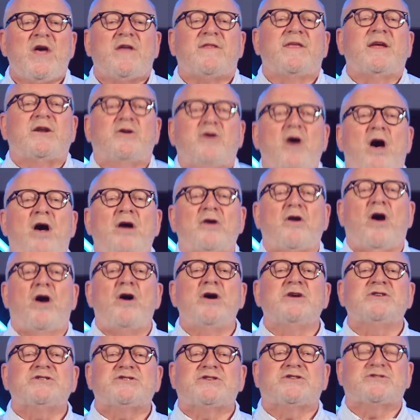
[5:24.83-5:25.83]
that God
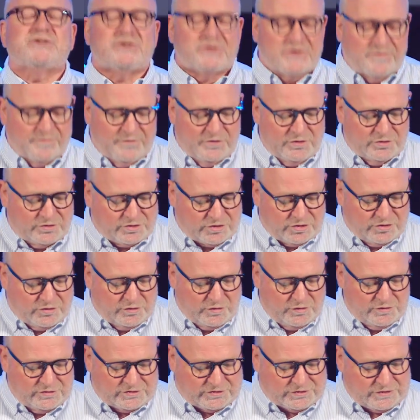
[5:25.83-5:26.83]
asks of you to
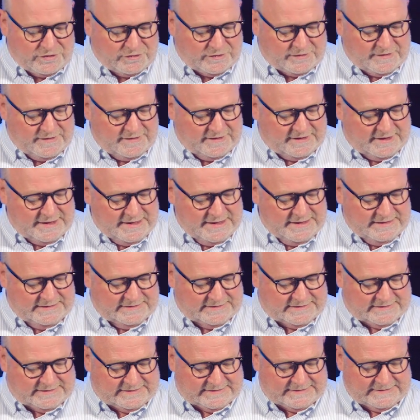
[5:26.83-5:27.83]
do certain
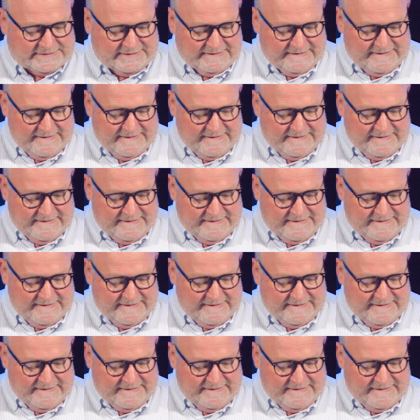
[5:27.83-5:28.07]
things.